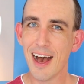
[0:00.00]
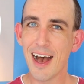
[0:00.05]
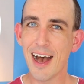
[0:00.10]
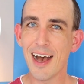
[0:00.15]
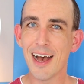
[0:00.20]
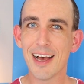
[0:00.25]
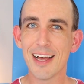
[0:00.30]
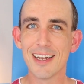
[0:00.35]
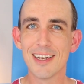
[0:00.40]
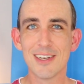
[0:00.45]

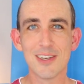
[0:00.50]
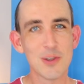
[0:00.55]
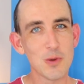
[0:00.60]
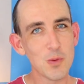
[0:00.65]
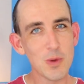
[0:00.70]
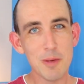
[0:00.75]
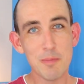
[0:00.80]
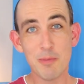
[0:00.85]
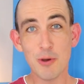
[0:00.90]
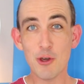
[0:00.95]
and
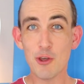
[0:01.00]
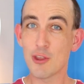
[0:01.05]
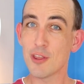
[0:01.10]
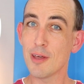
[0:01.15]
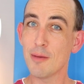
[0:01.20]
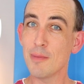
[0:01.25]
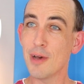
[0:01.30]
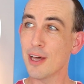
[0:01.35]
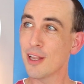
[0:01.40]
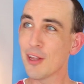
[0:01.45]
we push
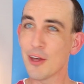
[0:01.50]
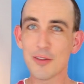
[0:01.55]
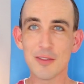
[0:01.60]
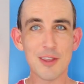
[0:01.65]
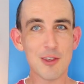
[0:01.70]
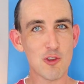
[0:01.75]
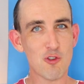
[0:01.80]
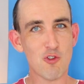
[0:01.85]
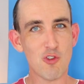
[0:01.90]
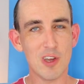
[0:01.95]
them along
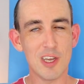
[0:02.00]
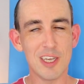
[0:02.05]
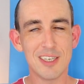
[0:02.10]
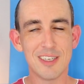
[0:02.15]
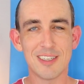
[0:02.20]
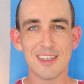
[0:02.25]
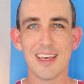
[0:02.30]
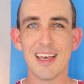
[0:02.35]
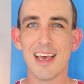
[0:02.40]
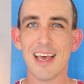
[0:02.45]
the
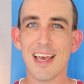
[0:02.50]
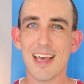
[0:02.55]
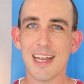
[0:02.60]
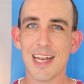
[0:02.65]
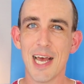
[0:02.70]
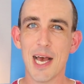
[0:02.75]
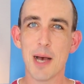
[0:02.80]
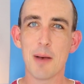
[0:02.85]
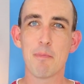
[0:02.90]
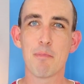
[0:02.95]
street
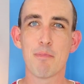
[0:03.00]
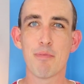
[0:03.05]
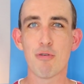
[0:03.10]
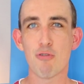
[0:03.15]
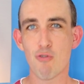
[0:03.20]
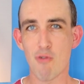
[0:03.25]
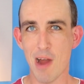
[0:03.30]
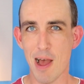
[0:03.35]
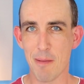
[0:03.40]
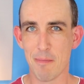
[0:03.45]
in a
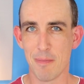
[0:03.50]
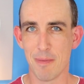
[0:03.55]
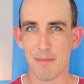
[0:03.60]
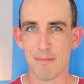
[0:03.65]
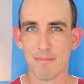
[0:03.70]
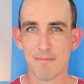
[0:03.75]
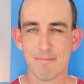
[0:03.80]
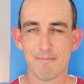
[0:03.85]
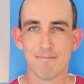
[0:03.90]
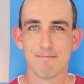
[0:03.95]
pram.
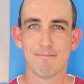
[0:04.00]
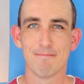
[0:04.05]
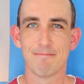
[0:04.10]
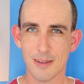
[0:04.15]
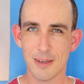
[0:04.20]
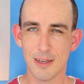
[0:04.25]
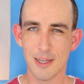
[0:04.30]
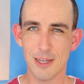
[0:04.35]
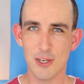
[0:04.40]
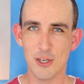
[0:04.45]

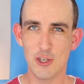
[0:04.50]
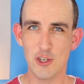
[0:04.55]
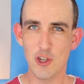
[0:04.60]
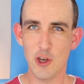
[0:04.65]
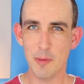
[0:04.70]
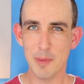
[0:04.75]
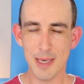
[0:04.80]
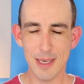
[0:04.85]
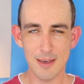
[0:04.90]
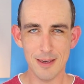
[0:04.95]

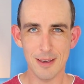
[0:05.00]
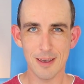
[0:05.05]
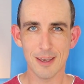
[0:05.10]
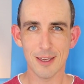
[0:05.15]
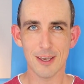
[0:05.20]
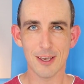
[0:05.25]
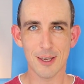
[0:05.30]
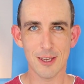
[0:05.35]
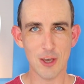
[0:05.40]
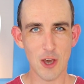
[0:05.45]
Dummy,
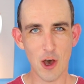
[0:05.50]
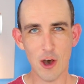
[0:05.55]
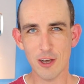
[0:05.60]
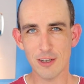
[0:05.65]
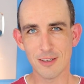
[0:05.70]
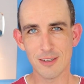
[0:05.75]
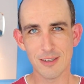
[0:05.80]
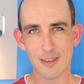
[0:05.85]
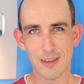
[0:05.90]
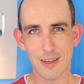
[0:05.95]

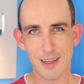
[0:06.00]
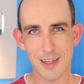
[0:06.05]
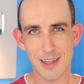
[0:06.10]
cot,